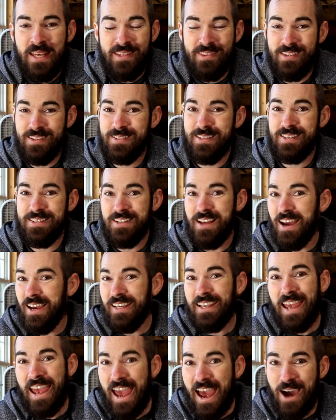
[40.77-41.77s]
This is not
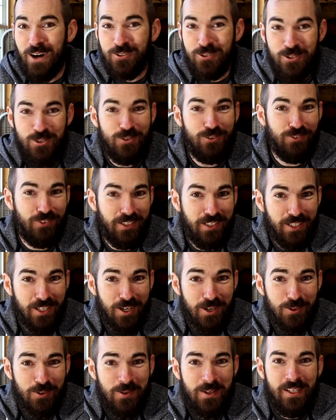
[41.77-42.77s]
a how-to
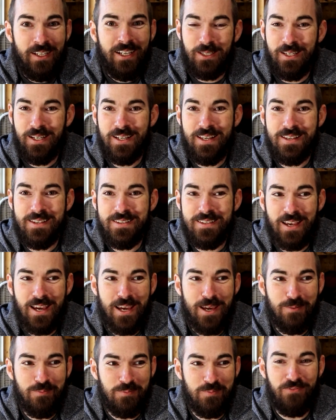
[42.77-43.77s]
video because I
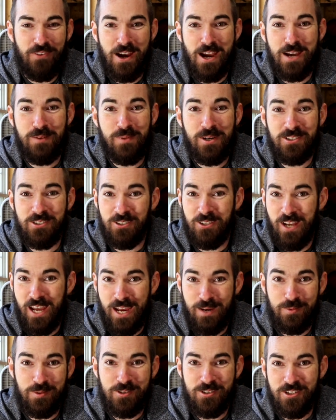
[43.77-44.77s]
am very much an
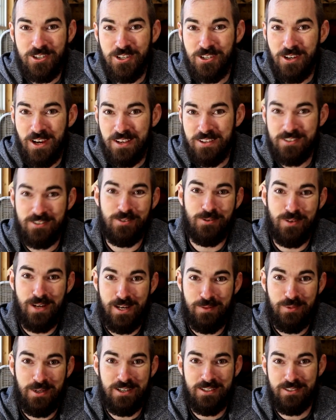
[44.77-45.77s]
amateur at
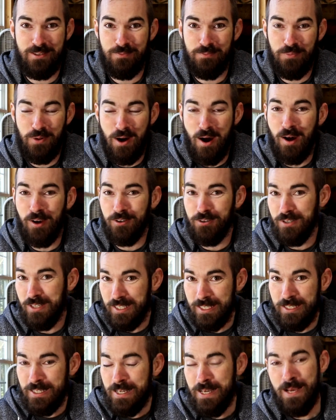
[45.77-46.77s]
ceramics and
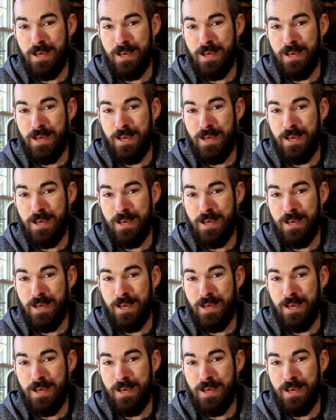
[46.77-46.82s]
pottery.